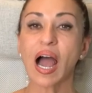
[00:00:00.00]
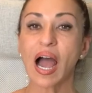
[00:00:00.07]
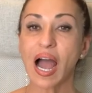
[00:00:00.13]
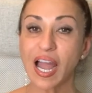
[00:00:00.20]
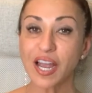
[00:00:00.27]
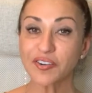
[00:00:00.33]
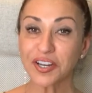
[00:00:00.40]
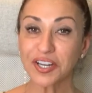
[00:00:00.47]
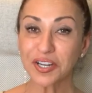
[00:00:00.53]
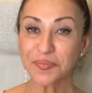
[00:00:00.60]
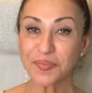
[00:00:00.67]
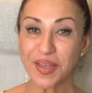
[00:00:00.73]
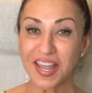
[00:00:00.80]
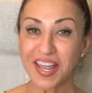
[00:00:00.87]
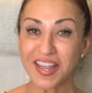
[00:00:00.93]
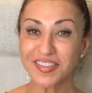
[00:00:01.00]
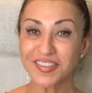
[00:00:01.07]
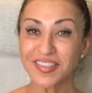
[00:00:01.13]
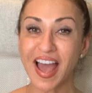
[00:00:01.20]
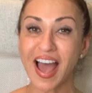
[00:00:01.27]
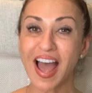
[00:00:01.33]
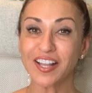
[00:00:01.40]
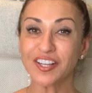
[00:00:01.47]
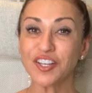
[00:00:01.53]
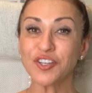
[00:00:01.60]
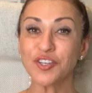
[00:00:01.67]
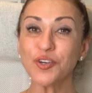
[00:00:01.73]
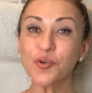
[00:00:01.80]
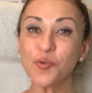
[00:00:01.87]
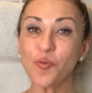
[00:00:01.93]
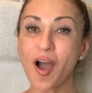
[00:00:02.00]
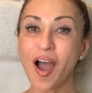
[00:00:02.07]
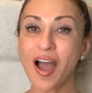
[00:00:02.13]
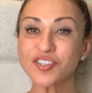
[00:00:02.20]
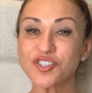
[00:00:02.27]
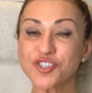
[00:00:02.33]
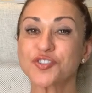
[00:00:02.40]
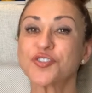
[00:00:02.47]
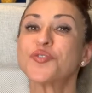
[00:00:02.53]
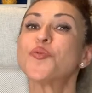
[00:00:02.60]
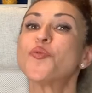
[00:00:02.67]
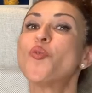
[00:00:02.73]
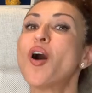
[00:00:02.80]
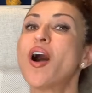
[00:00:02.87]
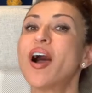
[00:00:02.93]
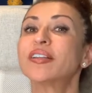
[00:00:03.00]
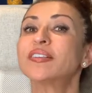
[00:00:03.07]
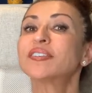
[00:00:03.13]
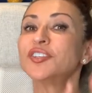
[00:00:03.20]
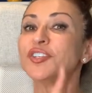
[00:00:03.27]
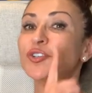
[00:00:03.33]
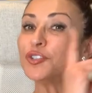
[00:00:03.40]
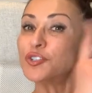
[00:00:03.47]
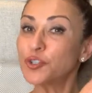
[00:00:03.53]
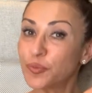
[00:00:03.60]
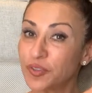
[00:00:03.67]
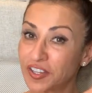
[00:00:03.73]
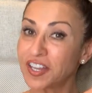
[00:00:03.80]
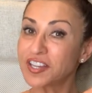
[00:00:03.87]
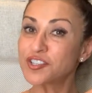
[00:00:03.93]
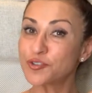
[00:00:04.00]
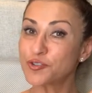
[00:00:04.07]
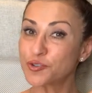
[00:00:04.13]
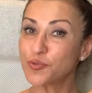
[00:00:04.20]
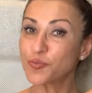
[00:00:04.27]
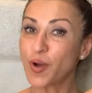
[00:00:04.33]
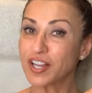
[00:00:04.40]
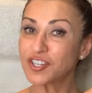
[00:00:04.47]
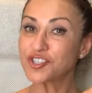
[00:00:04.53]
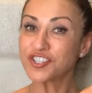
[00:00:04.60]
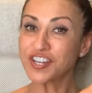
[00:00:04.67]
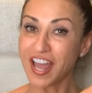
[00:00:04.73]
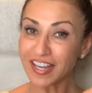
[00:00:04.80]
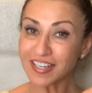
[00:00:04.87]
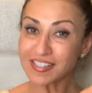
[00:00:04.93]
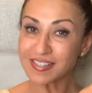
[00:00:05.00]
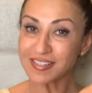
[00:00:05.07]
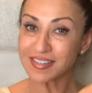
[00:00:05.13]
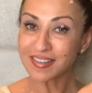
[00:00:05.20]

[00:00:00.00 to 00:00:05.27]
I recommend that you watch what YouTube thinks you should watch next.